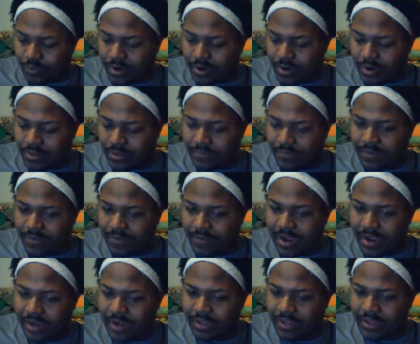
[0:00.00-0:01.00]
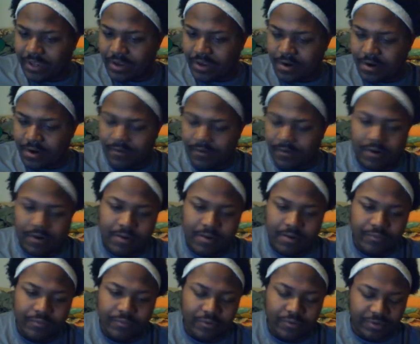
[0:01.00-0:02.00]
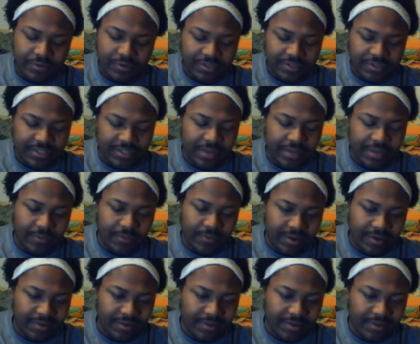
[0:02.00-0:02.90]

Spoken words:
in the fine year of our Emperor Sewa,